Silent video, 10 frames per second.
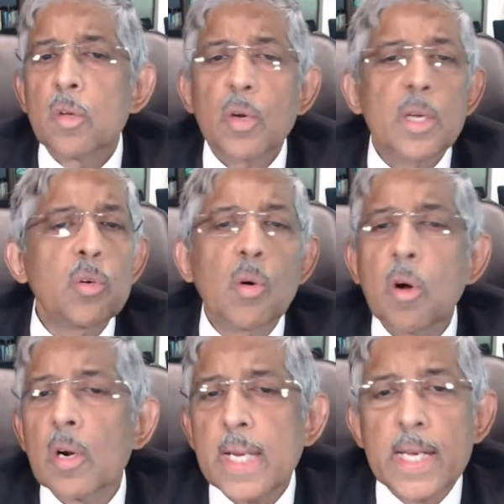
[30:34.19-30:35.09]
You can do
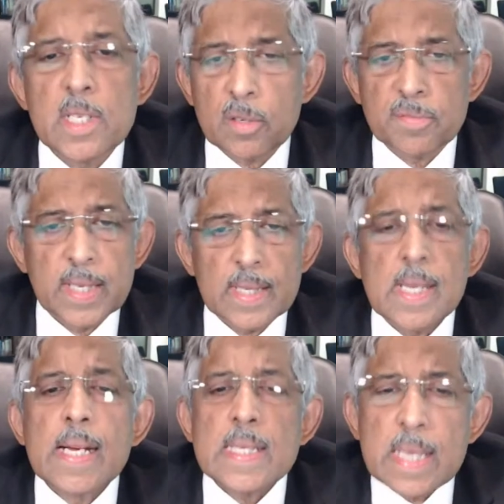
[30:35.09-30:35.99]
all kinds of things.
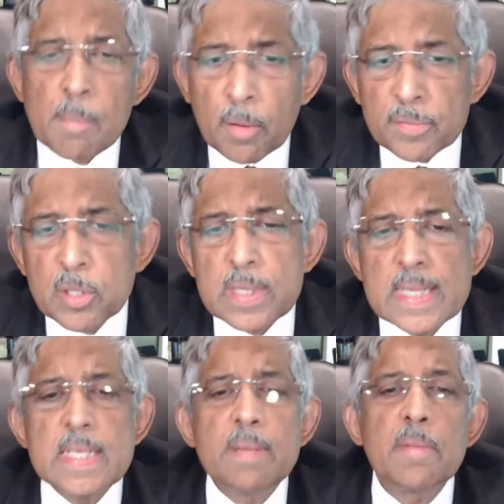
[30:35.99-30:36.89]
Some of the
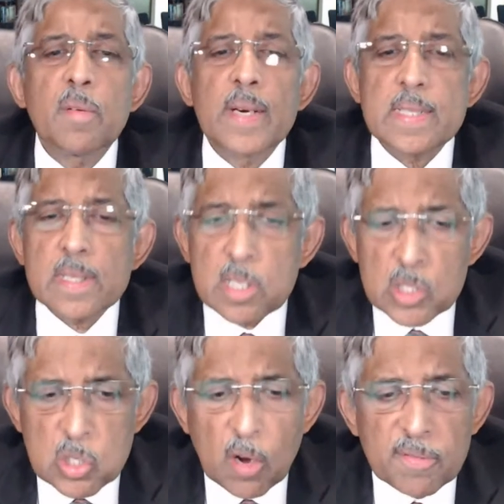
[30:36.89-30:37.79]
CGM devices, the
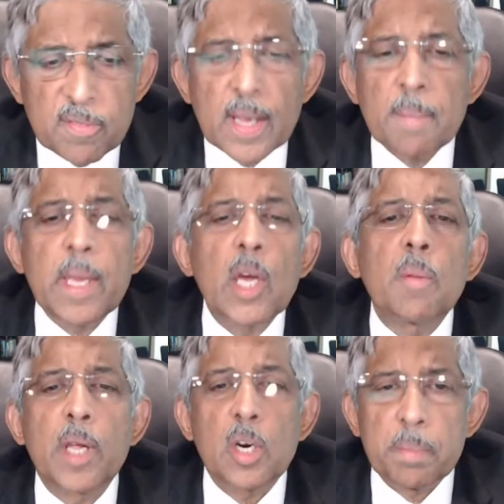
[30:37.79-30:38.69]
software may or
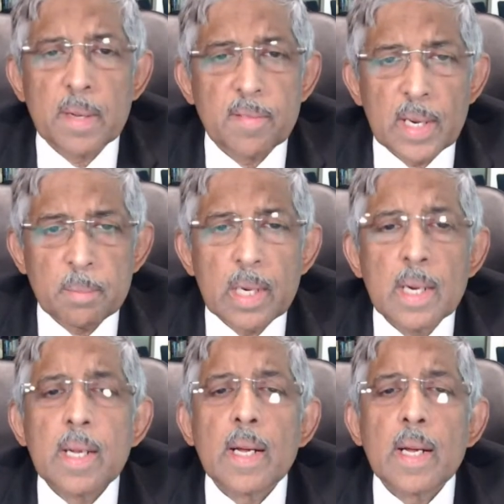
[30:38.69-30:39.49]
may not be available,